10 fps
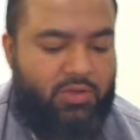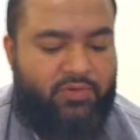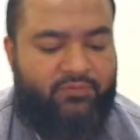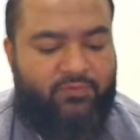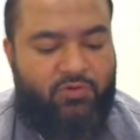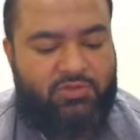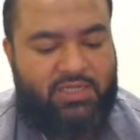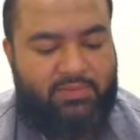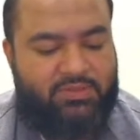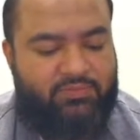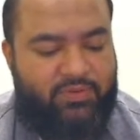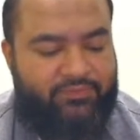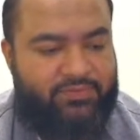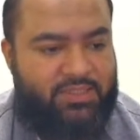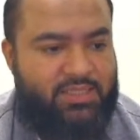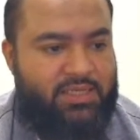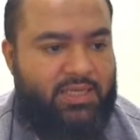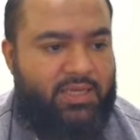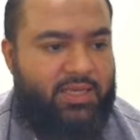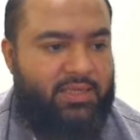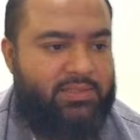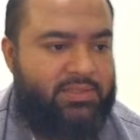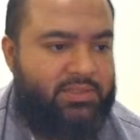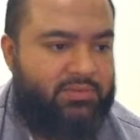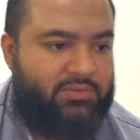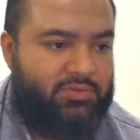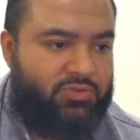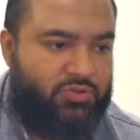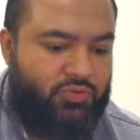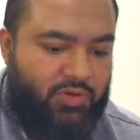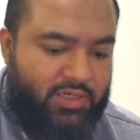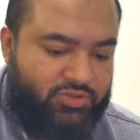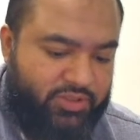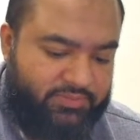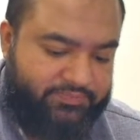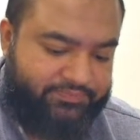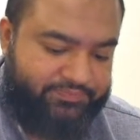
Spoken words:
4 times 50 is 200.